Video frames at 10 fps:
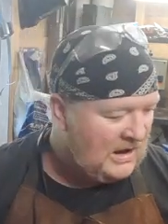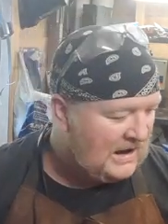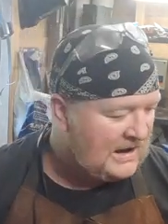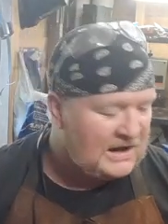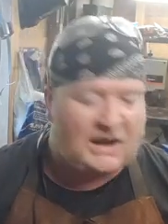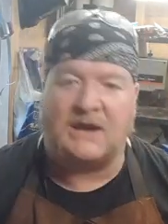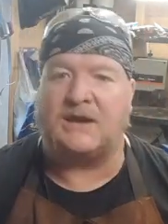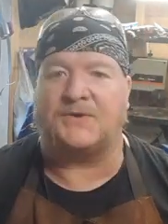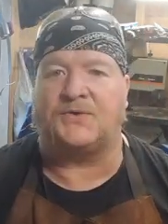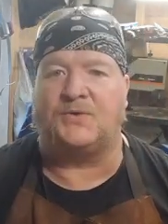I got a lot of
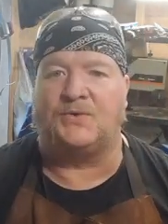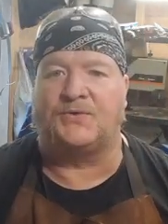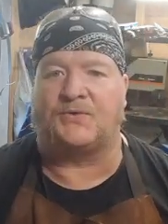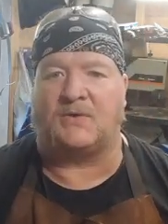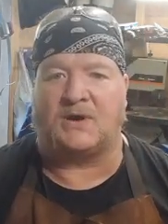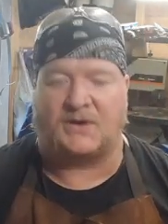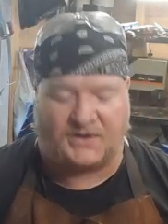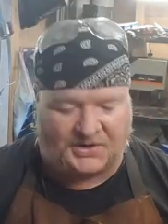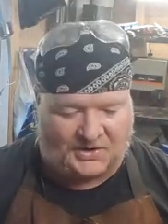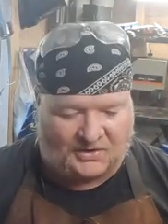his tools around
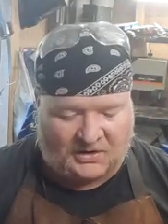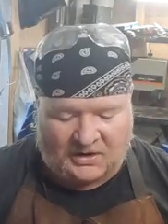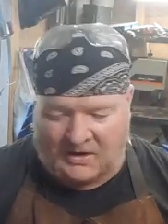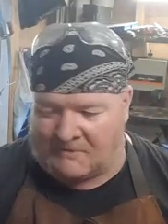here.